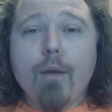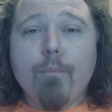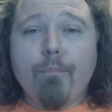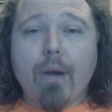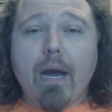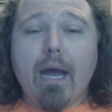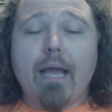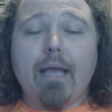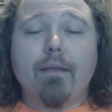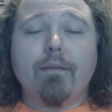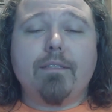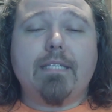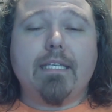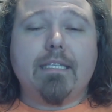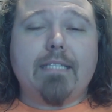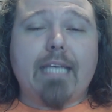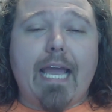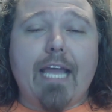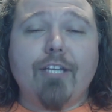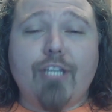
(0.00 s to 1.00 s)
but
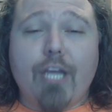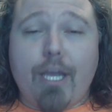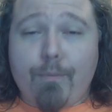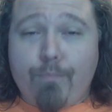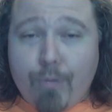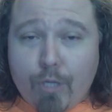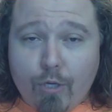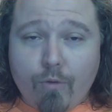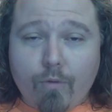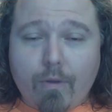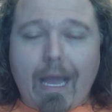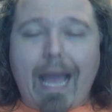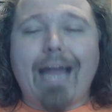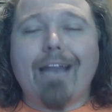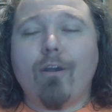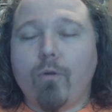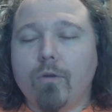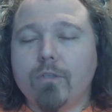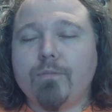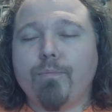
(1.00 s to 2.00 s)
since AJ Puke, I
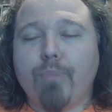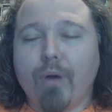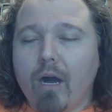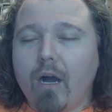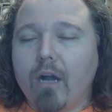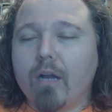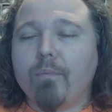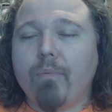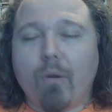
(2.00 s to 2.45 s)
know it's Puck,